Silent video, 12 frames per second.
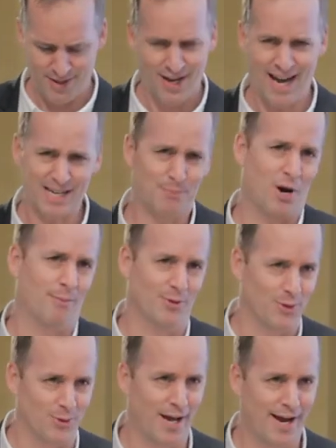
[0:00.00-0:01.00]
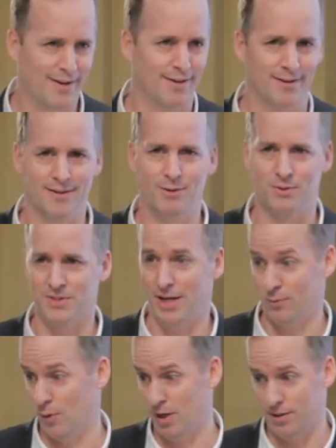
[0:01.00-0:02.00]
I could probably do that. And he was
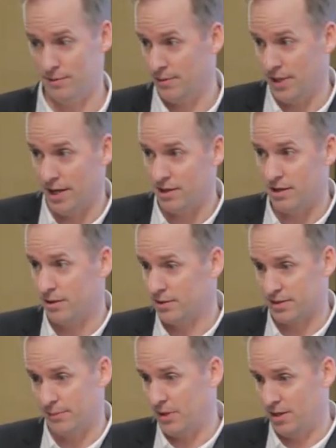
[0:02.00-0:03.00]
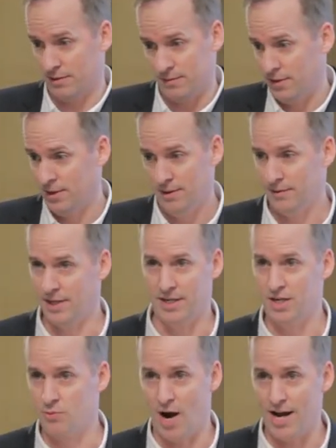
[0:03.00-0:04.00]
like, well, the editors, I mean, they
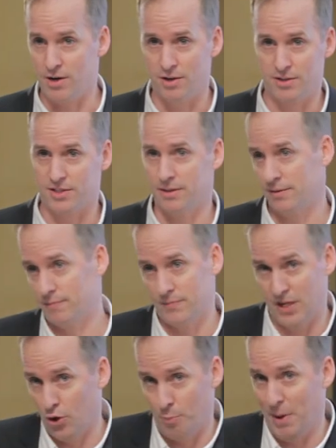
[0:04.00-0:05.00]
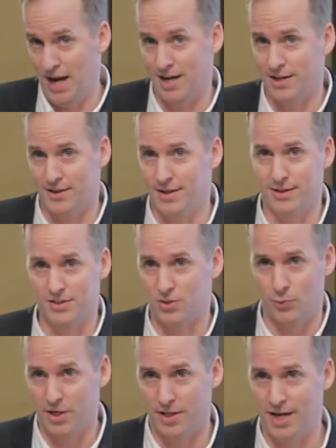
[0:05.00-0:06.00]
need writers, and they don't pay anything, so
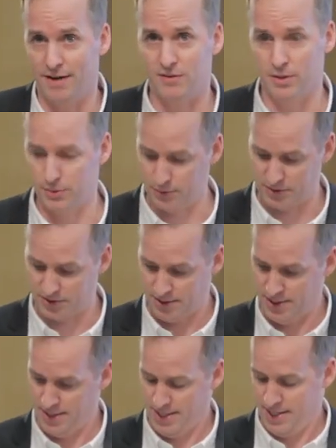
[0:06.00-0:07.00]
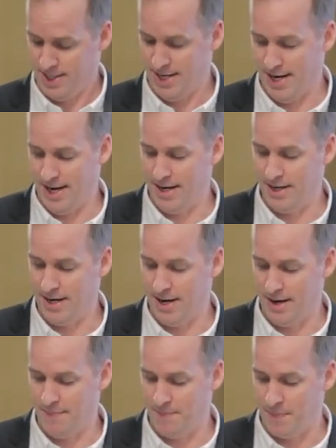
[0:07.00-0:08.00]
what do they have to lose? And,
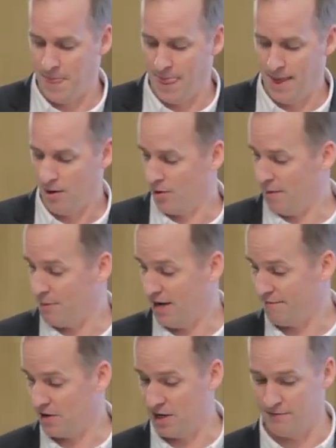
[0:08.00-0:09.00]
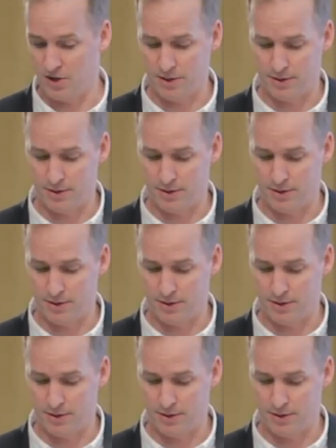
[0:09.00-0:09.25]
um, or they pay very, very